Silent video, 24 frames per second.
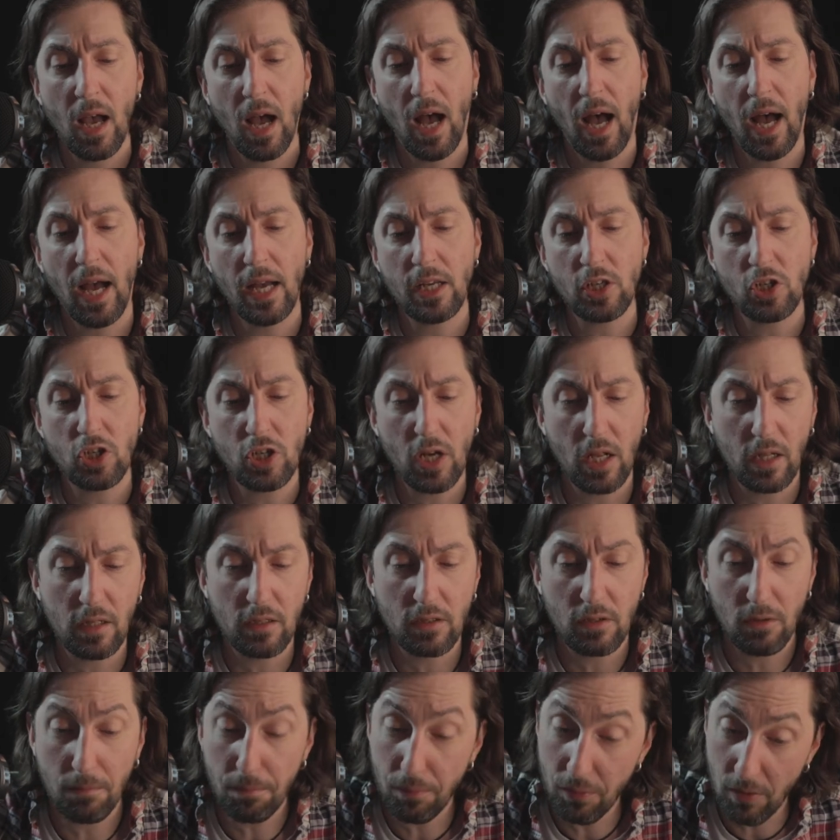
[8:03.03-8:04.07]
I shall
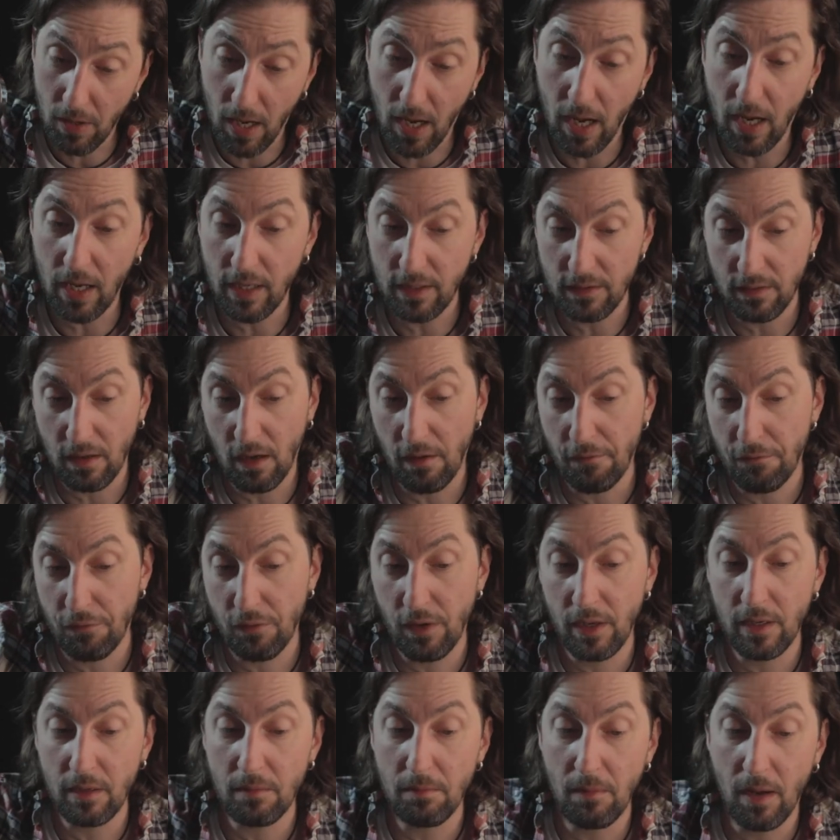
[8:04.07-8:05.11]
surprise our
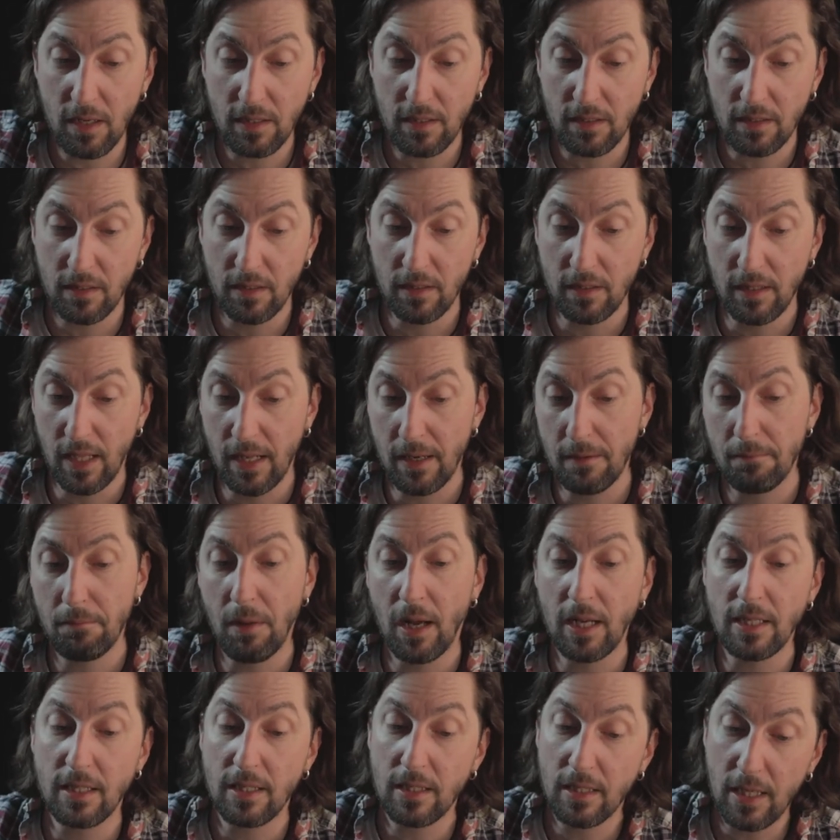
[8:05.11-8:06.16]
friend Marston then
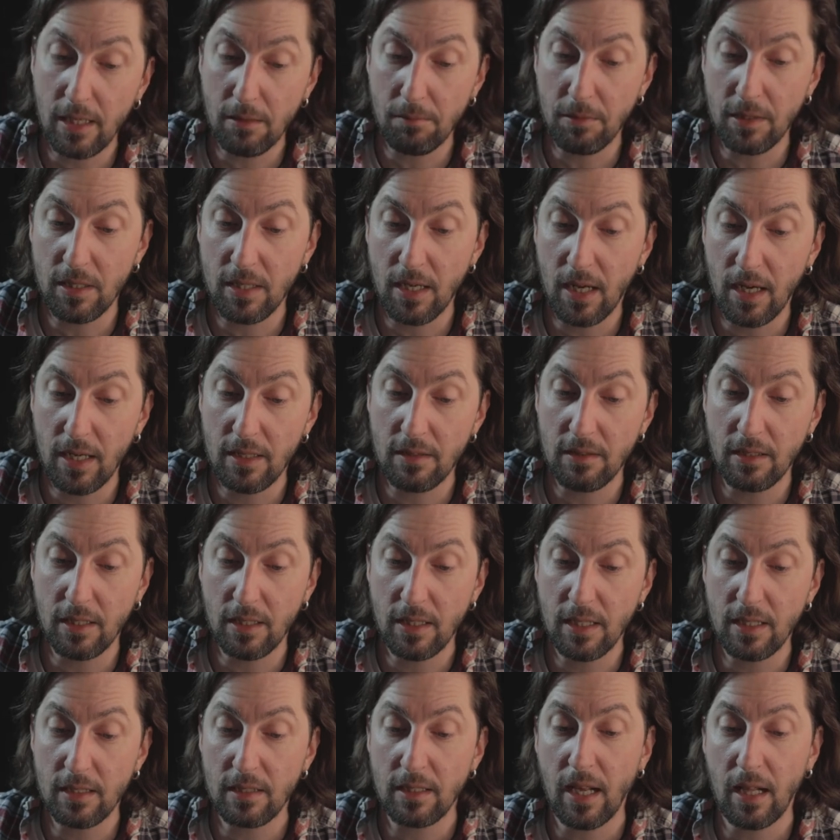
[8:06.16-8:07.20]
by stigmatizing
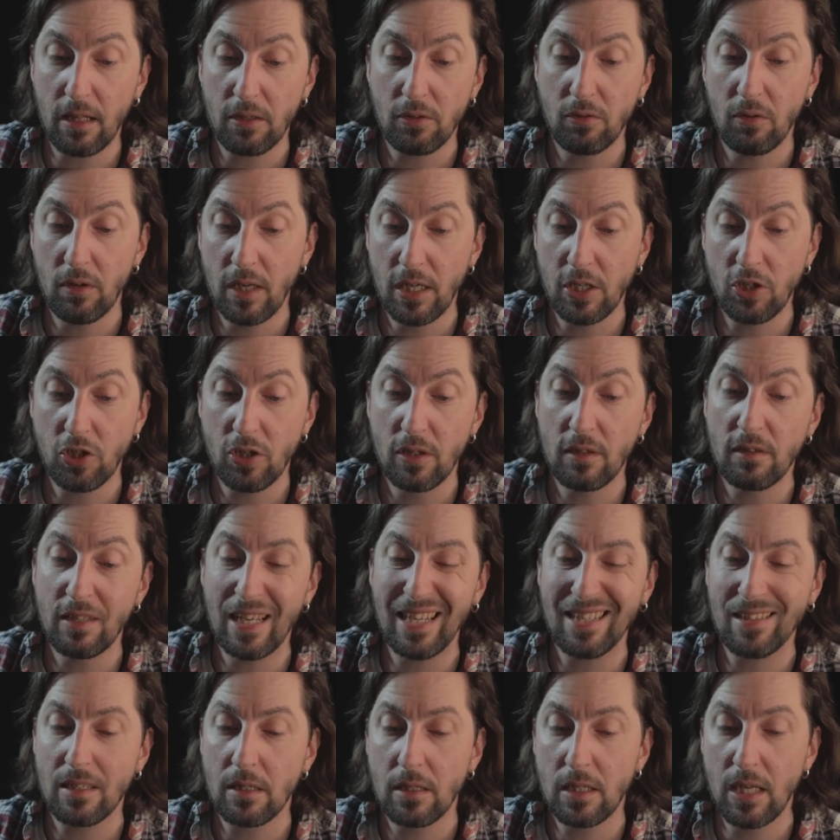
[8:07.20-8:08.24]
his calculations
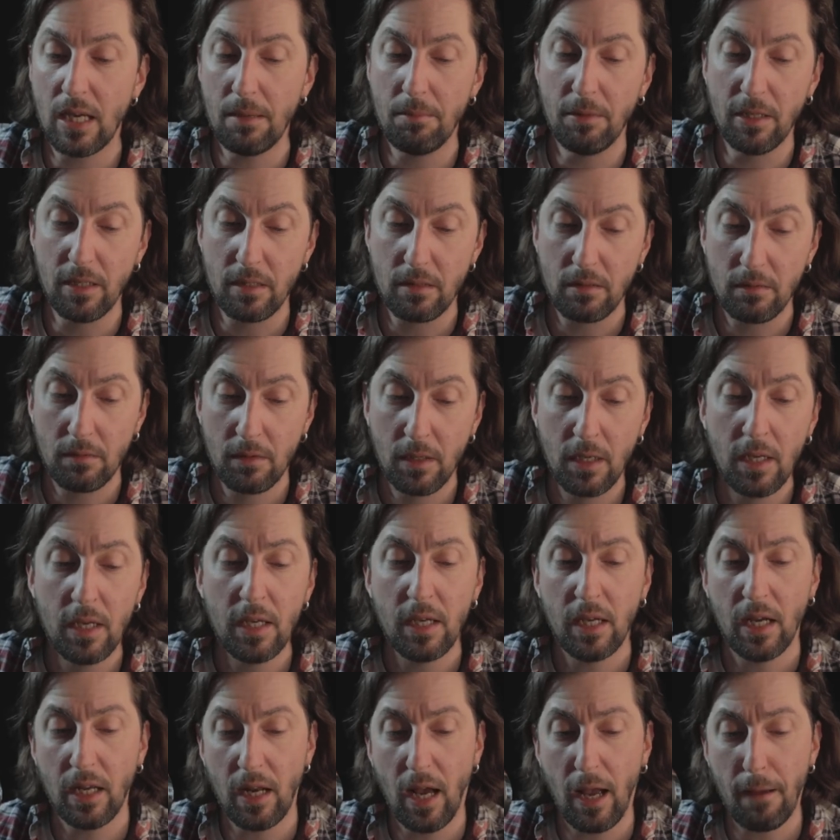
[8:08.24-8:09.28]
as timid,
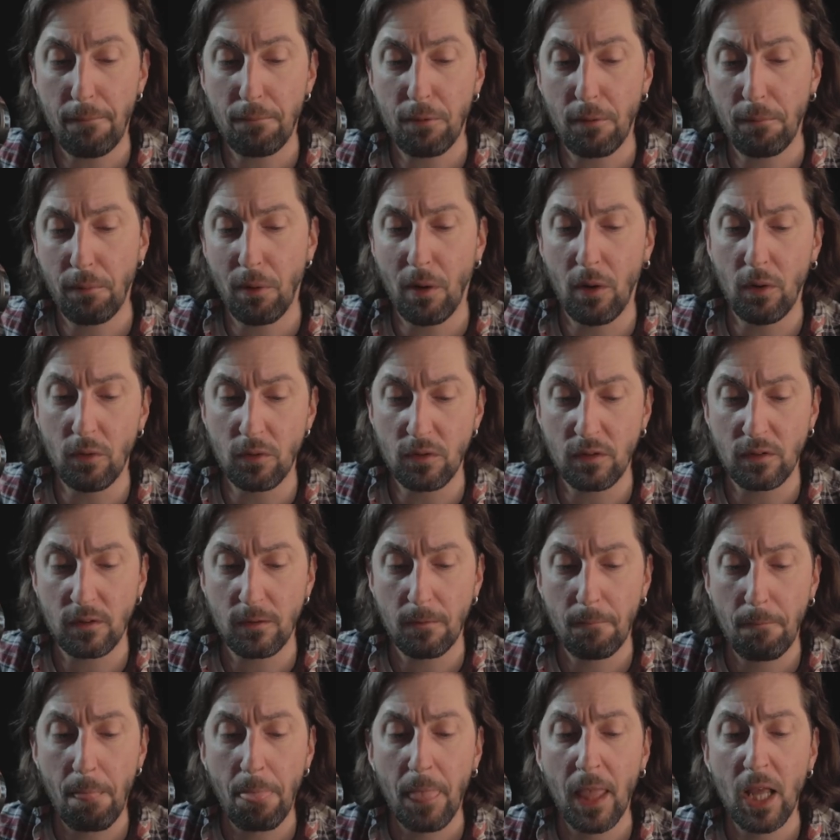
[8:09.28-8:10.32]
and I propose
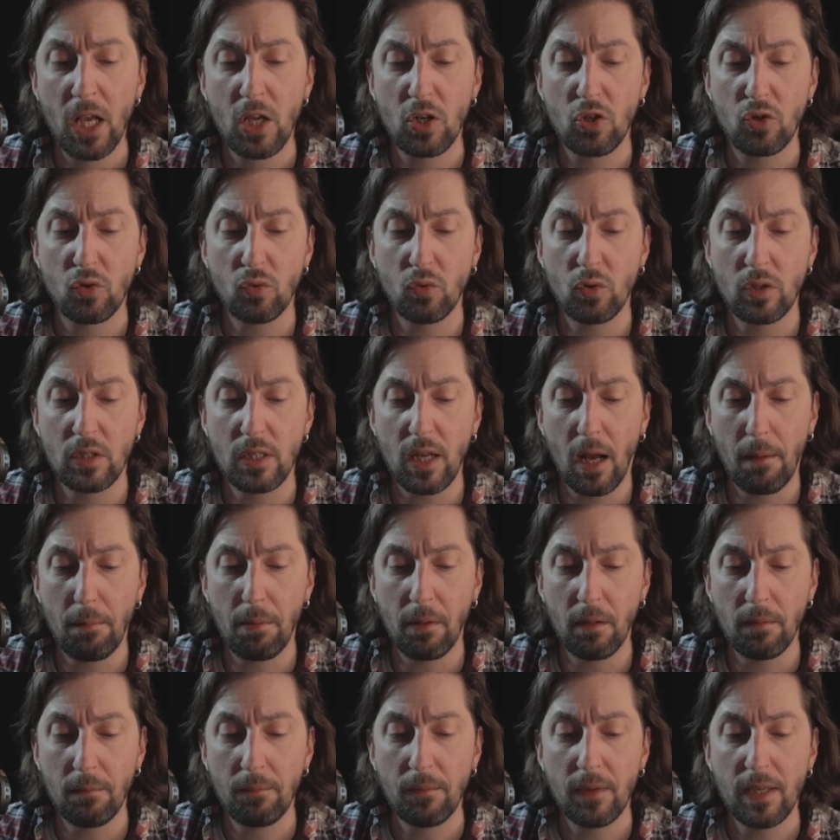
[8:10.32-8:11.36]
to
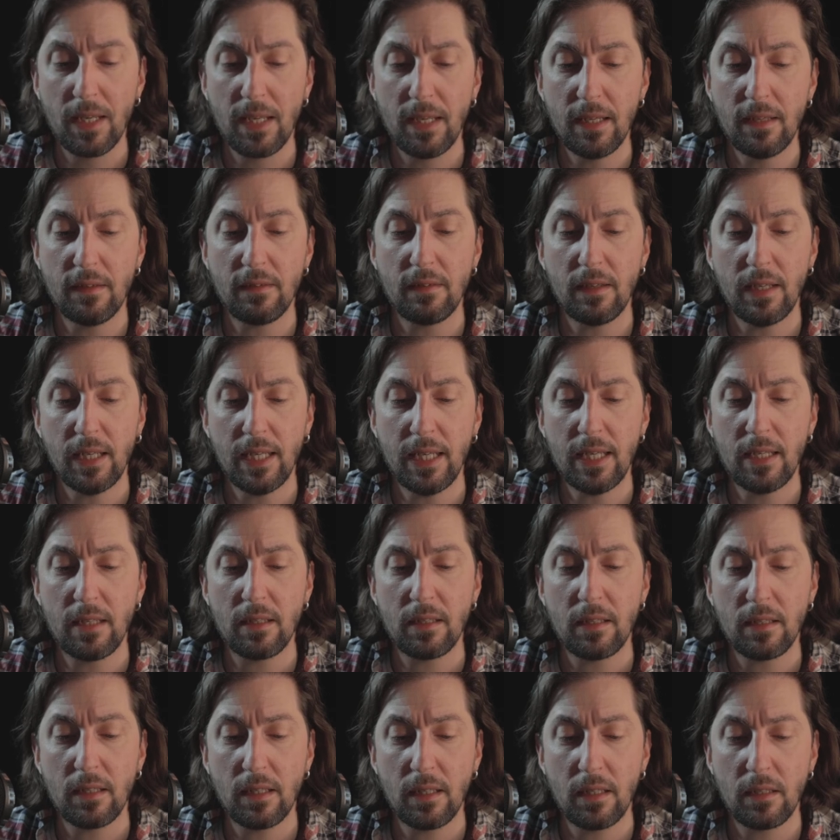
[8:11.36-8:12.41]
double his
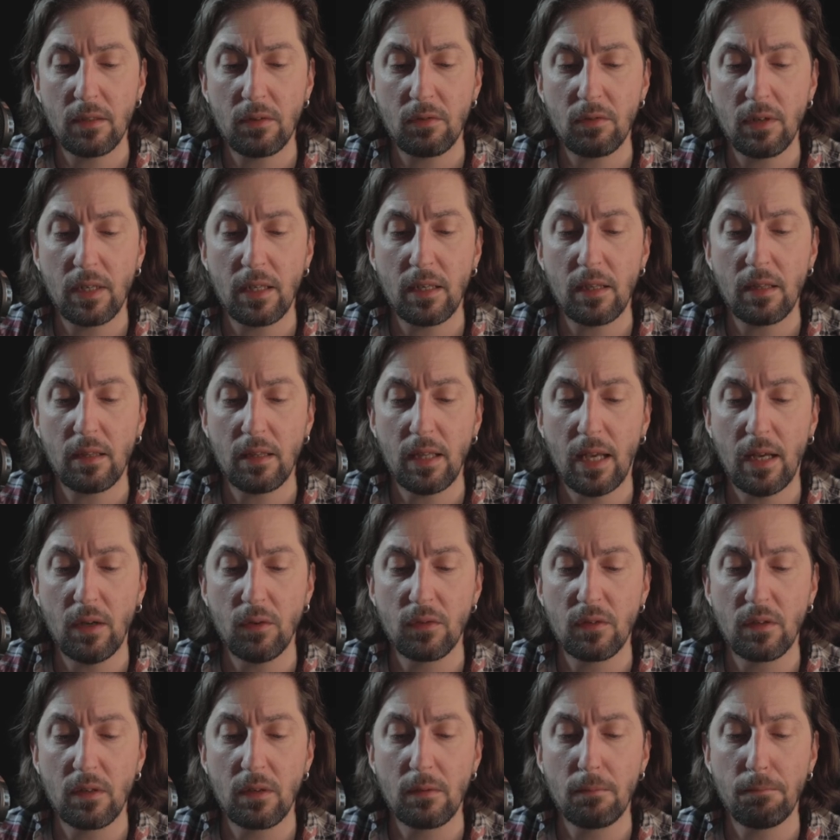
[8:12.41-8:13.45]

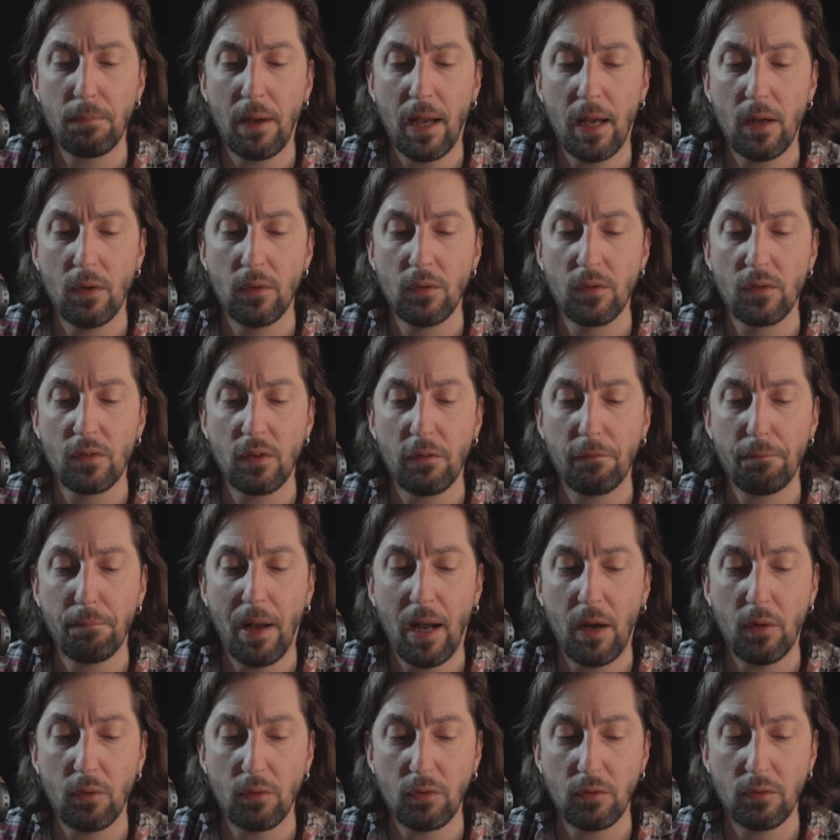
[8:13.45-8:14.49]
800,000 pounds of
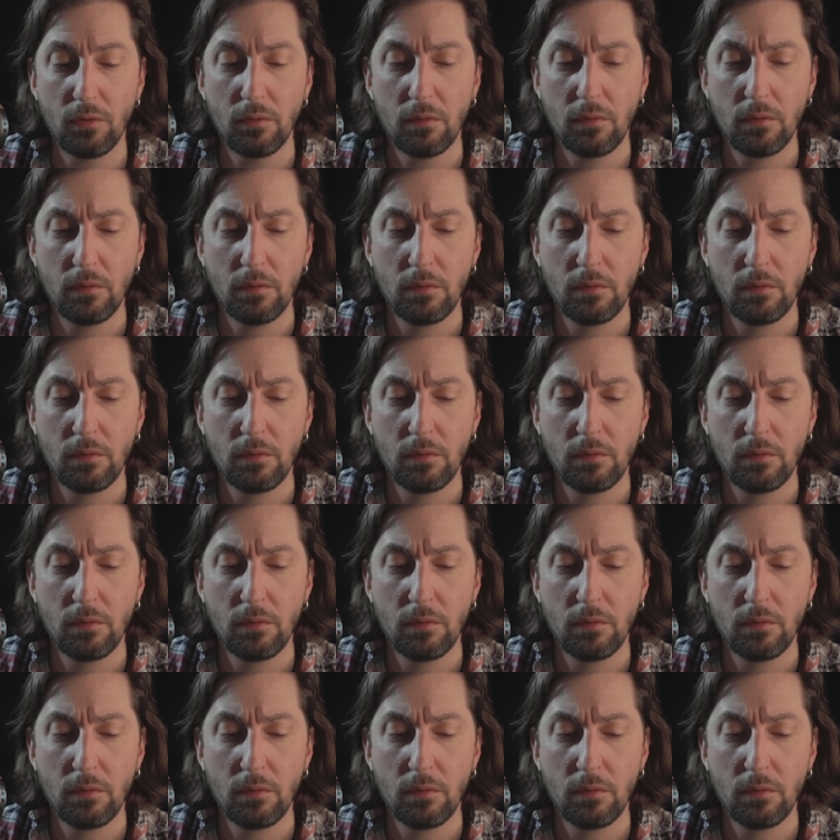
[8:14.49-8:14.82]
powder.